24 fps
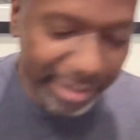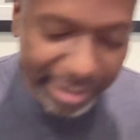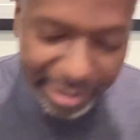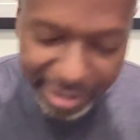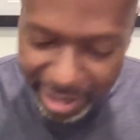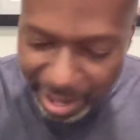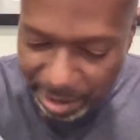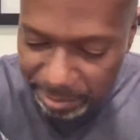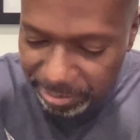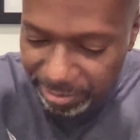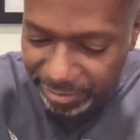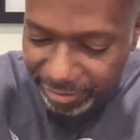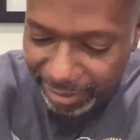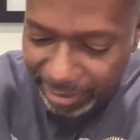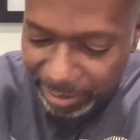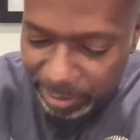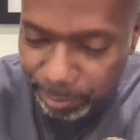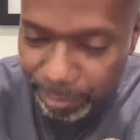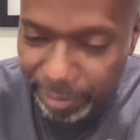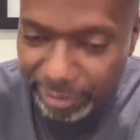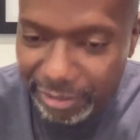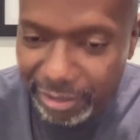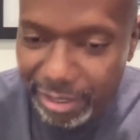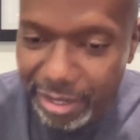was thinking
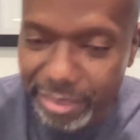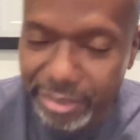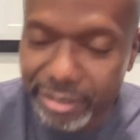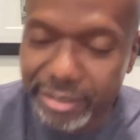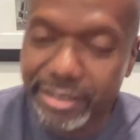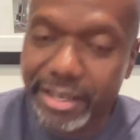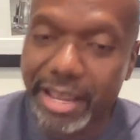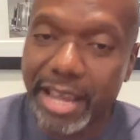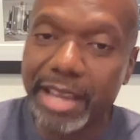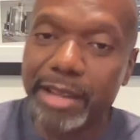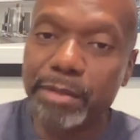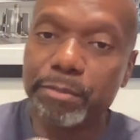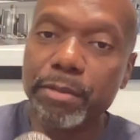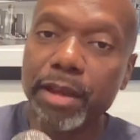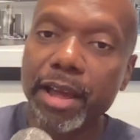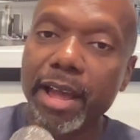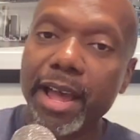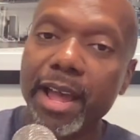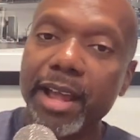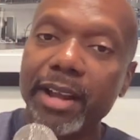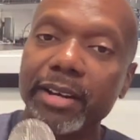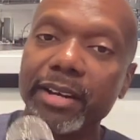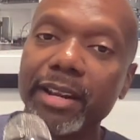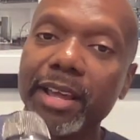about the other day,
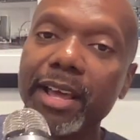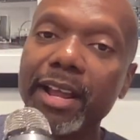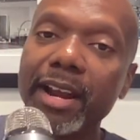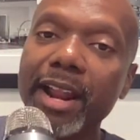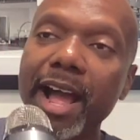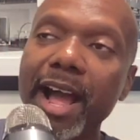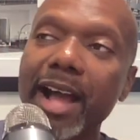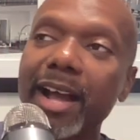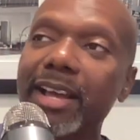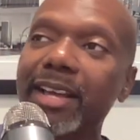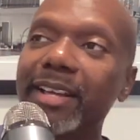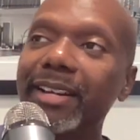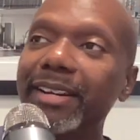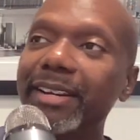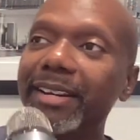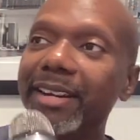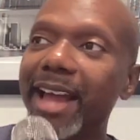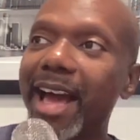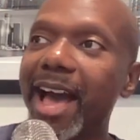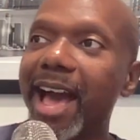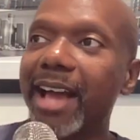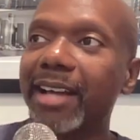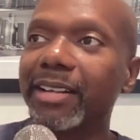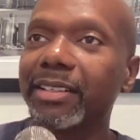man, that I could
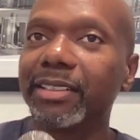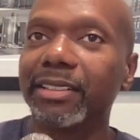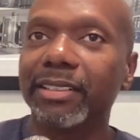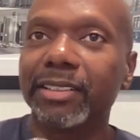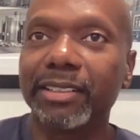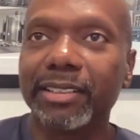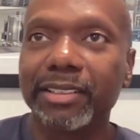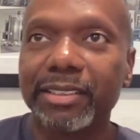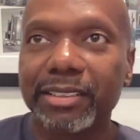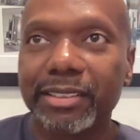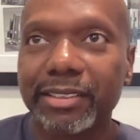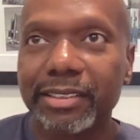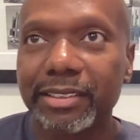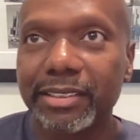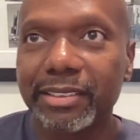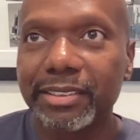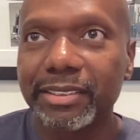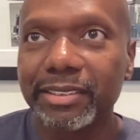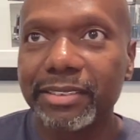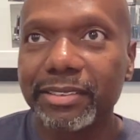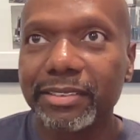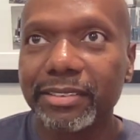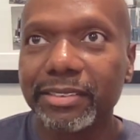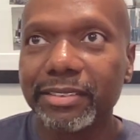not
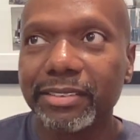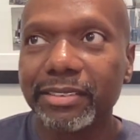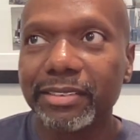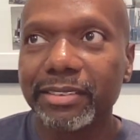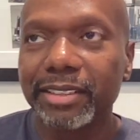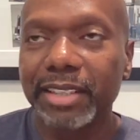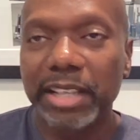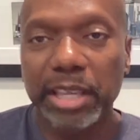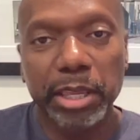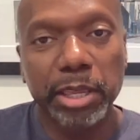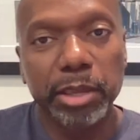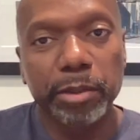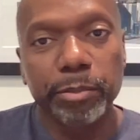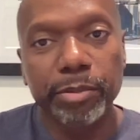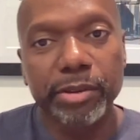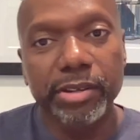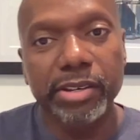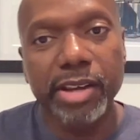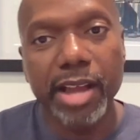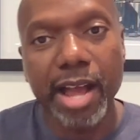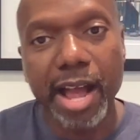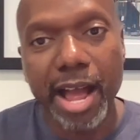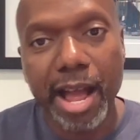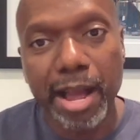keep a
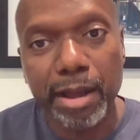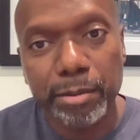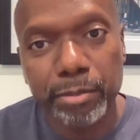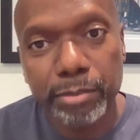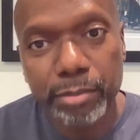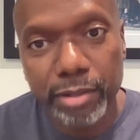job.